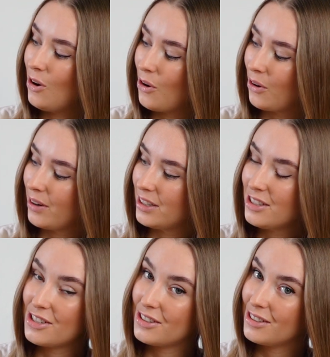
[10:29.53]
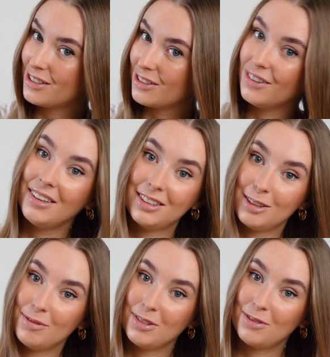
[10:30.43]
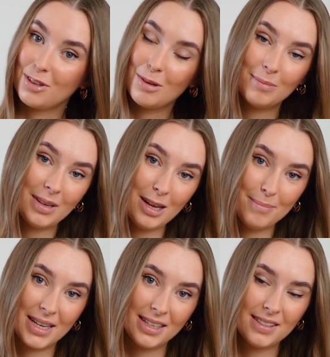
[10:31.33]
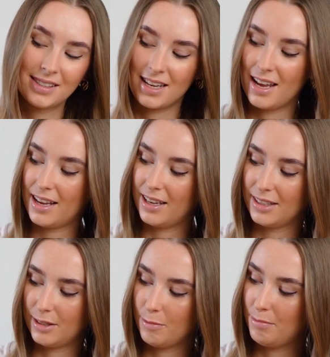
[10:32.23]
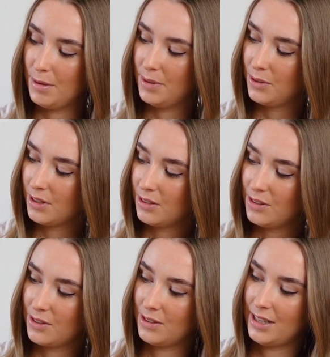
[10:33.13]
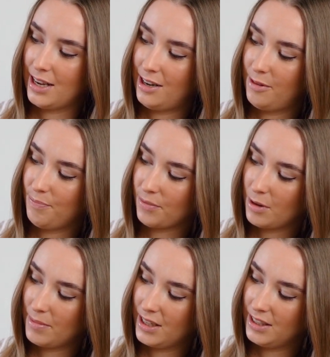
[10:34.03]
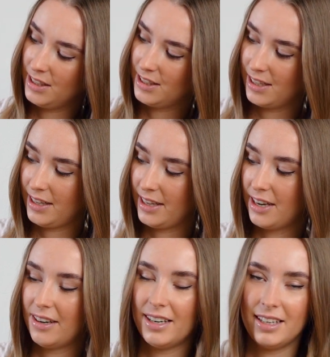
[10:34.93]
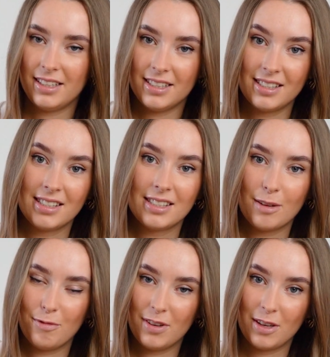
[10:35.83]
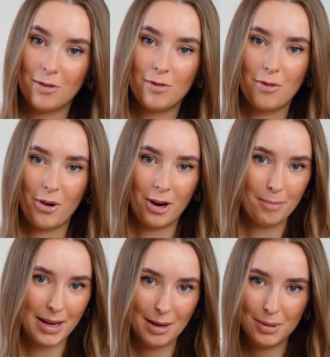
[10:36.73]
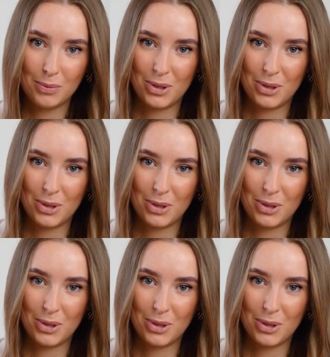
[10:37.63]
orange, so it is something from Hermes, and maybe you can also tell by the detail here it is something for my Apple